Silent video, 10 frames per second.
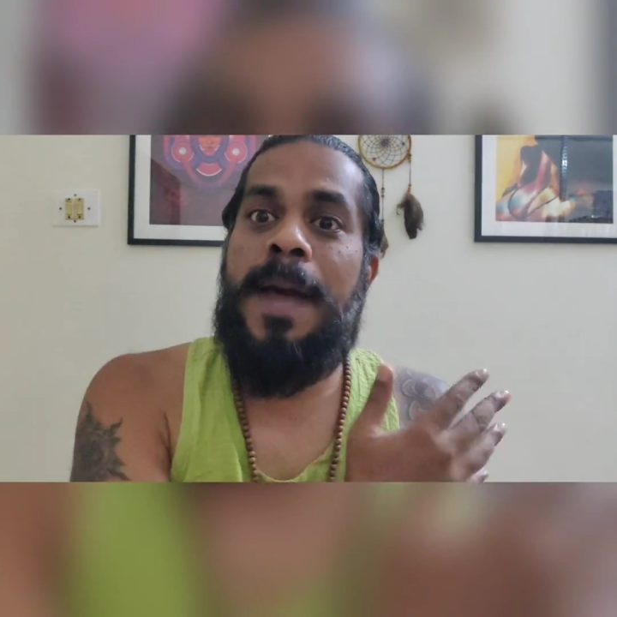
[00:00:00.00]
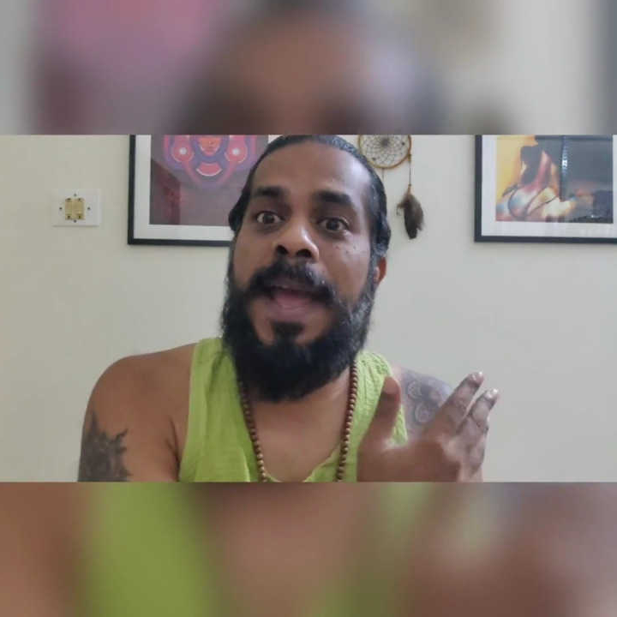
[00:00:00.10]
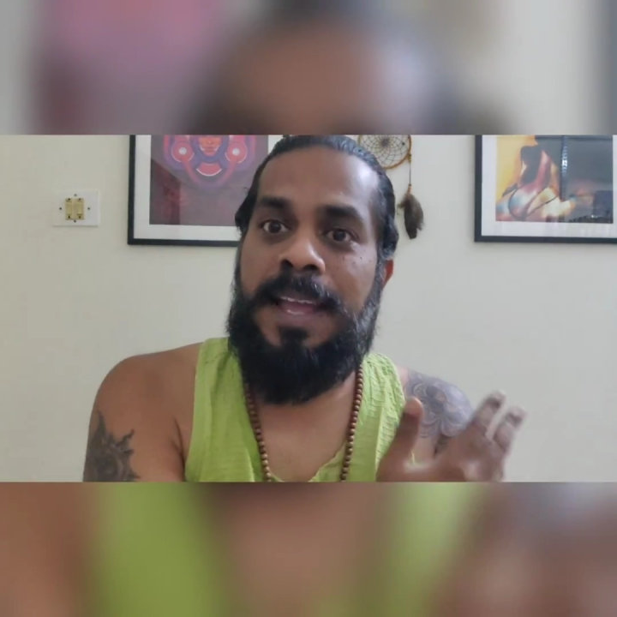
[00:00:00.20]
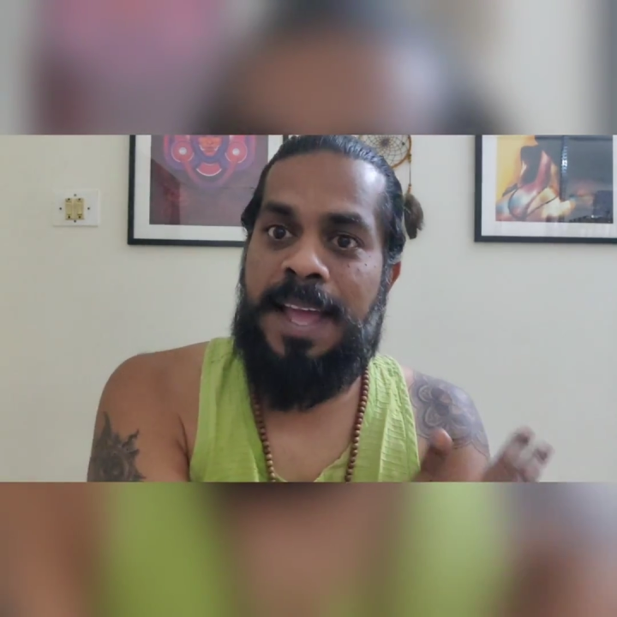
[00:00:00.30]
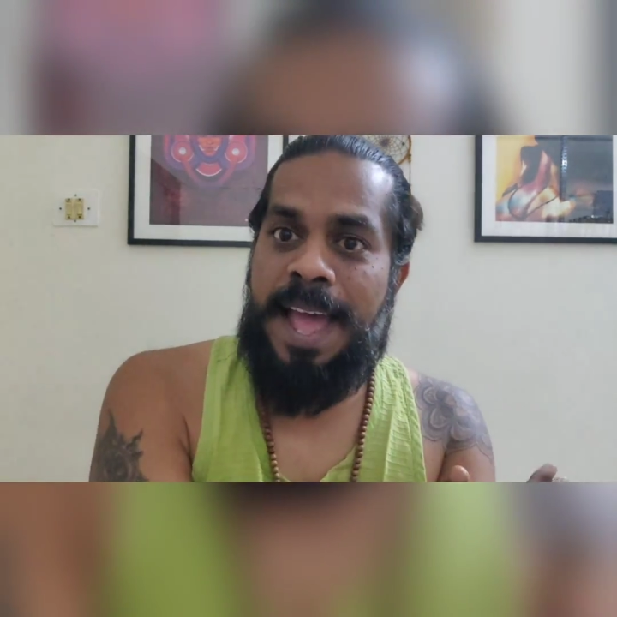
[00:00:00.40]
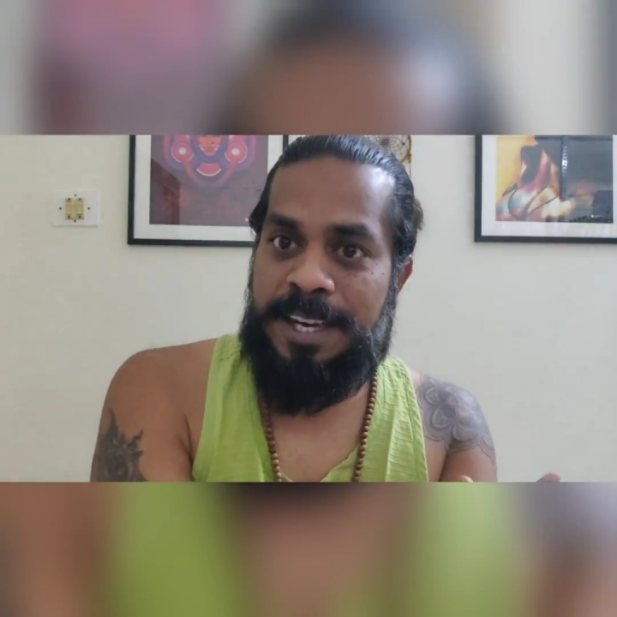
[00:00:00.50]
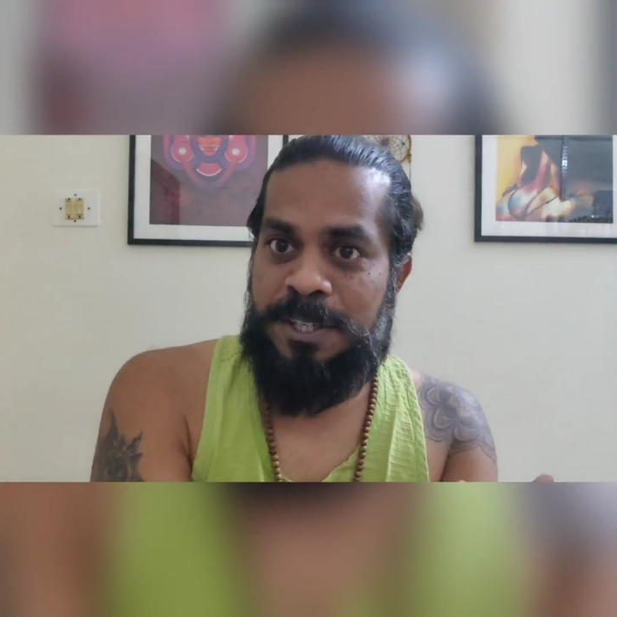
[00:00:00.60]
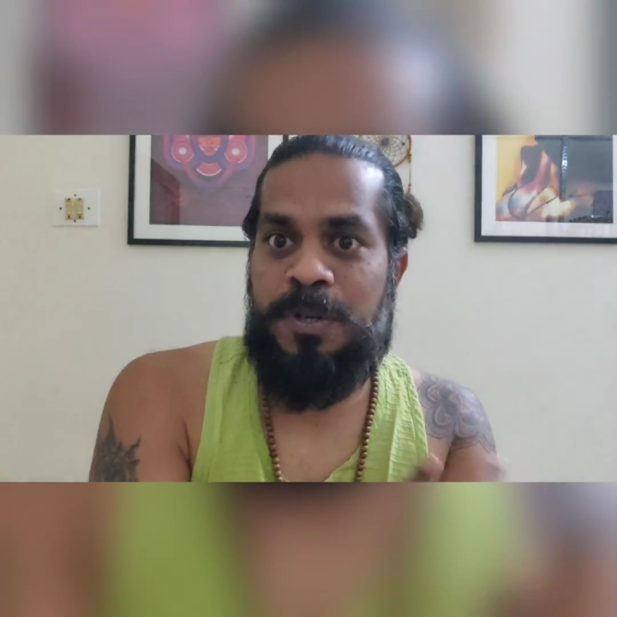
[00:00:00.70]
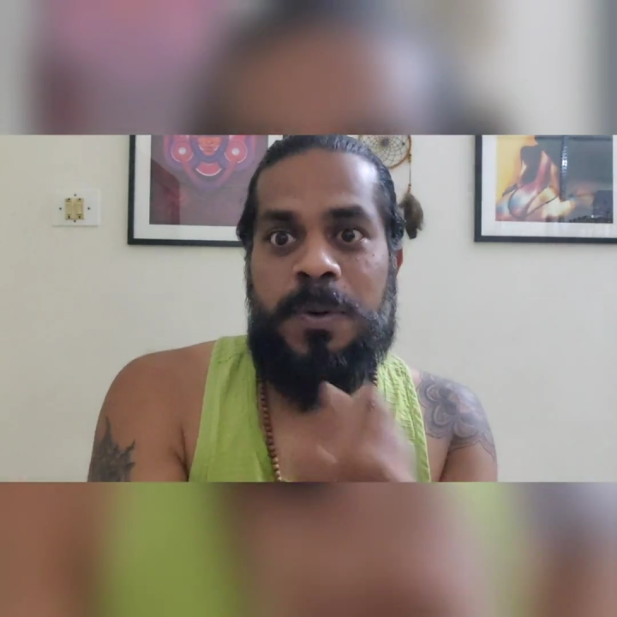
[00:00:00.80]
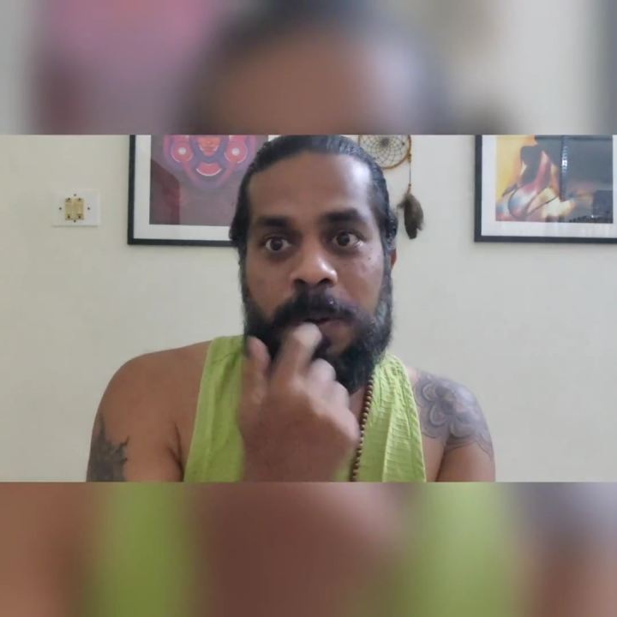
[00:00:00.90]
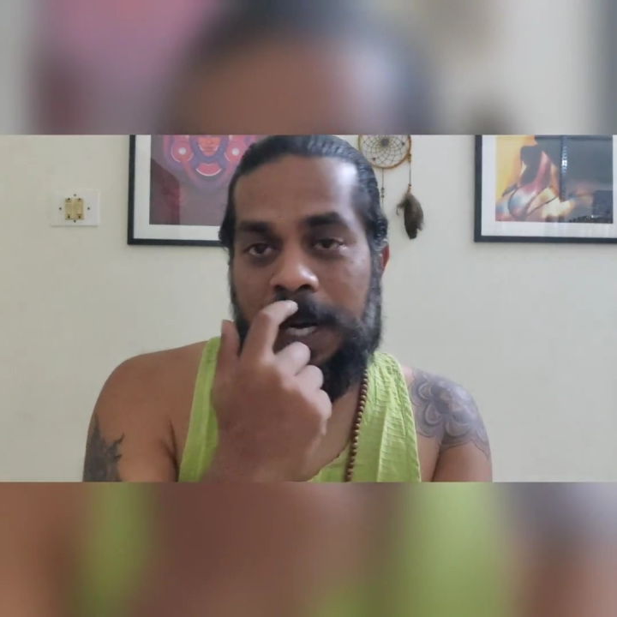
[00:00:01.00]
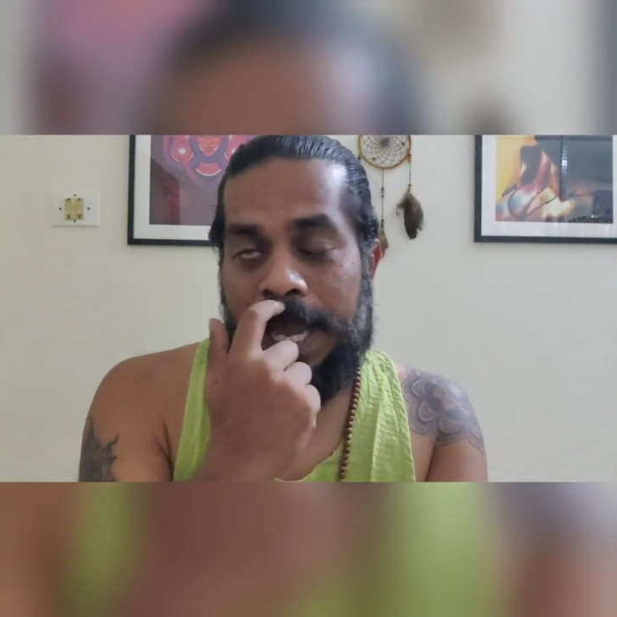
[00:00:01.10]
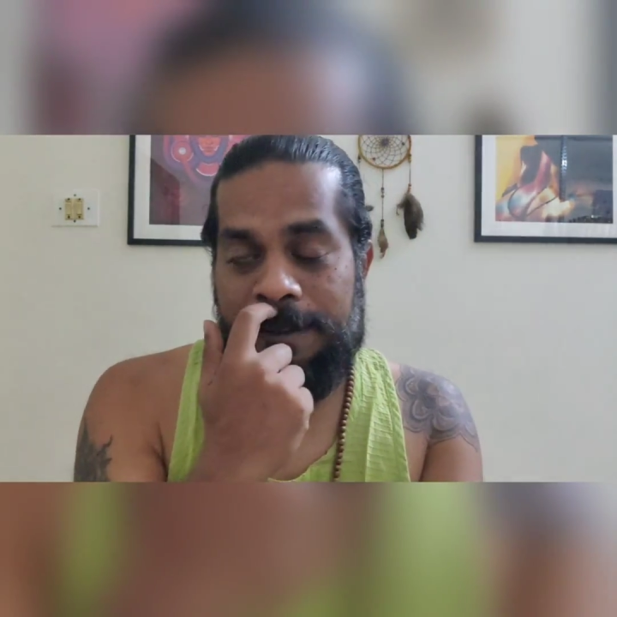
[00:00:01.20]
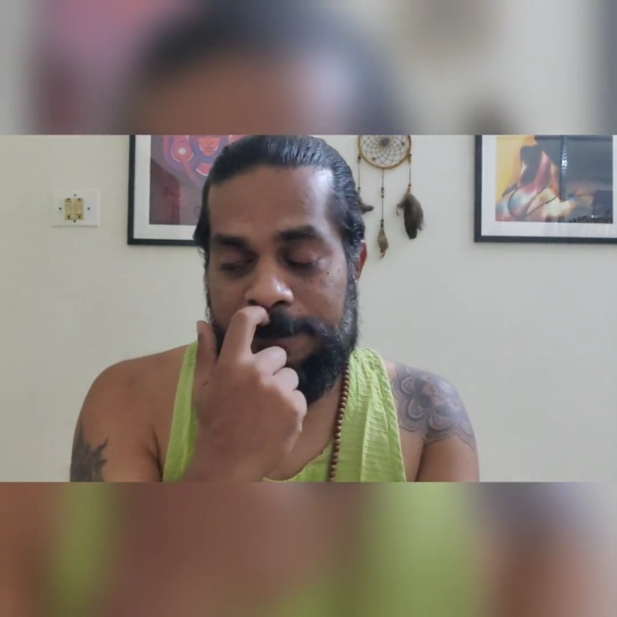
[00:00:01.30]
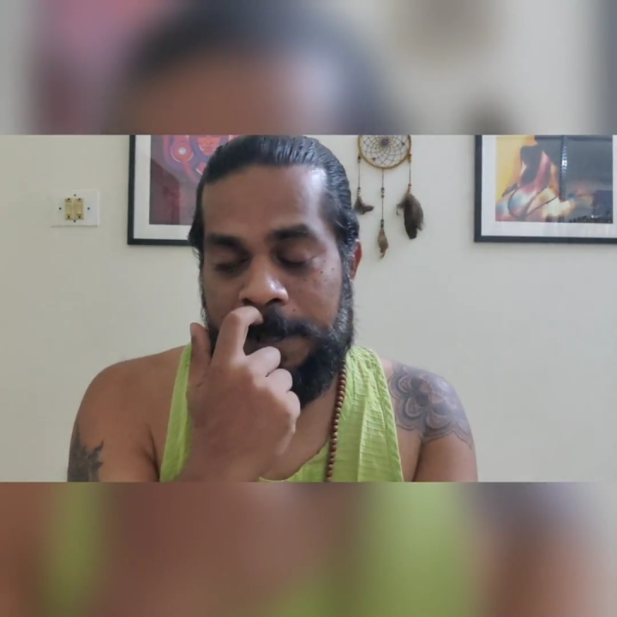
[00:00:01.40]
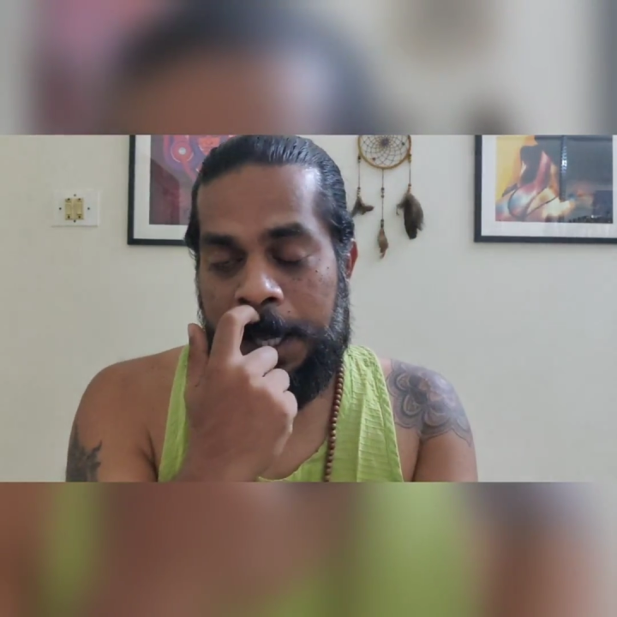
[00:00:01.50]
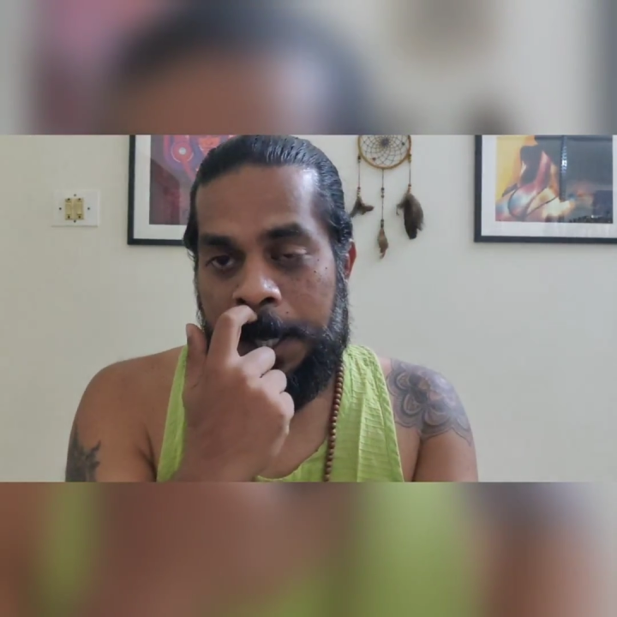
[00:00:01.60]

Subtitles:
back at your own life.